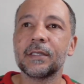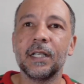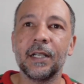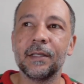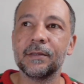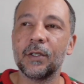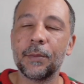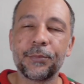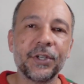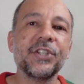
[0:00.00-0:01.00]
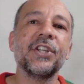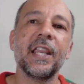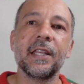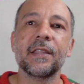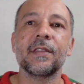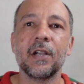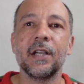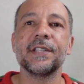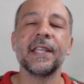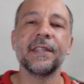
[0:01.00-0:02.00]
appreciating the
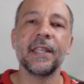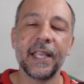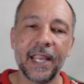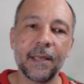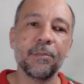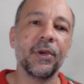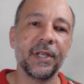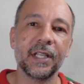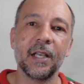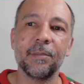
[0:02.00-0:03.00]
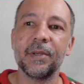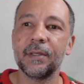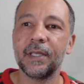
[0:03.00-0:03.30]
content that I am putting up.